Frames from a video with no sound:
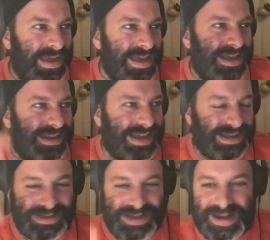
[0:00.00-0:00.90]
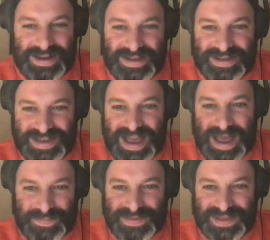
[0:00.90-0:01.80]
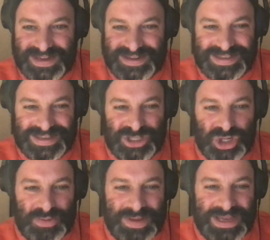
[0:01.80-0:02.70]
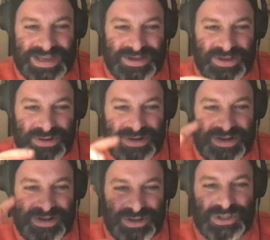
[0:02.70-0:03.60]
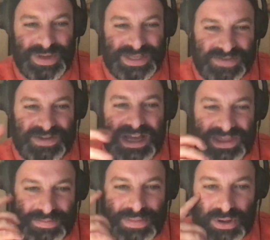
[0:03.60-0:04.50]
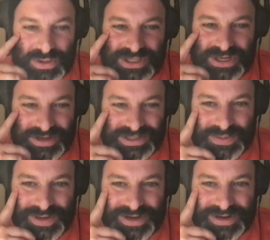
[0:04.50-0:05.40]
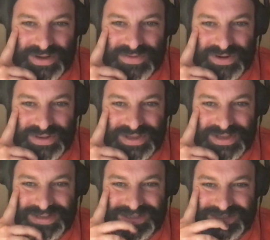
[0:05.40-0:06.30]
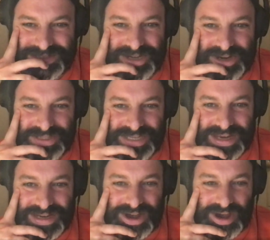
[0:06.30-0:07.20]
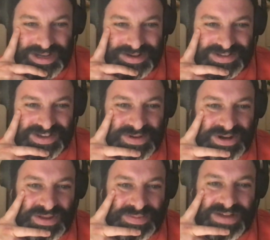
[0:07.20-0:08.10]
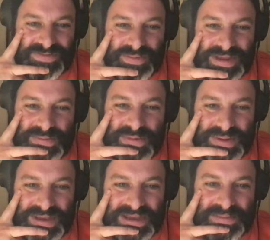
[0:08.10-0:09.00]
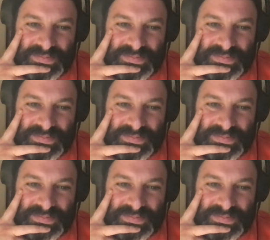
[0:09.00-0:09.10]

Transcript: like a data app that that showed me who uh, whose tweets I've liked the most on Twitter over the you know ten odd years I've been on the platform, it would be him.